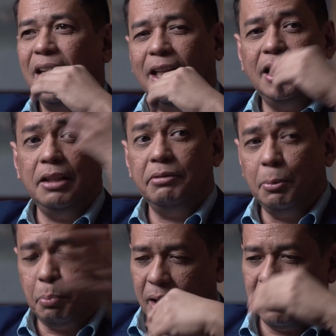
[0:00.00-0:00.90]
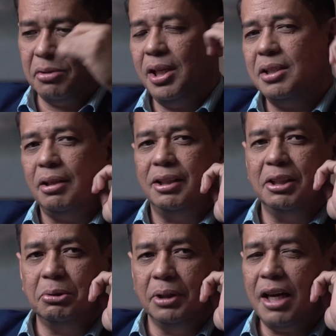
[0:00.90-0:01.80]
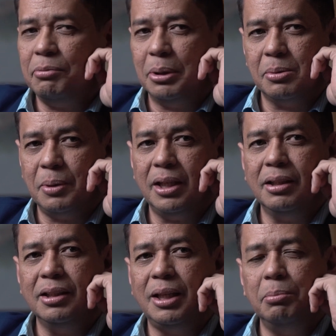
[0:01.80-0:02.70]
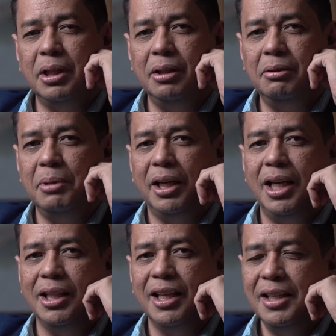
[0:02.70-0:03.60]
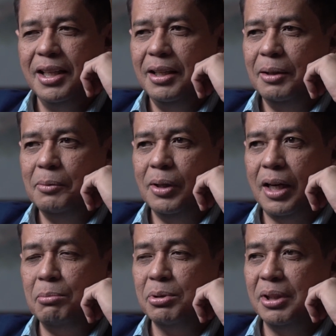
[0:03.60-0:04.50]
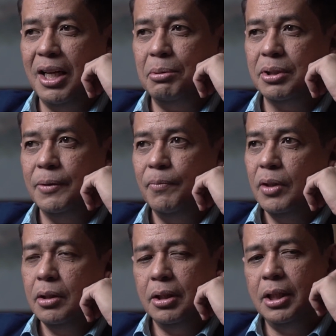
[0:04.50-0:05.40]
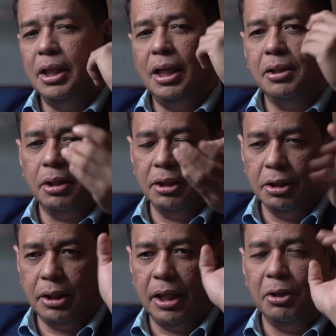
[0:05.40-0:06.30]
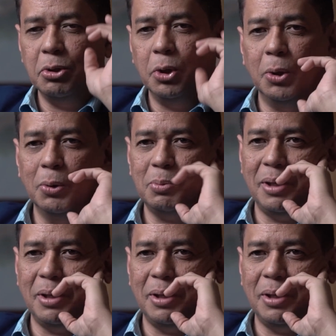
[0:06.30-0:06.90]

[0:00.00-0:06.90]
And then even the PSG started to laugh because parang sabi nila, oh my God, Ramos na Ramos. And then I started cracking jokes.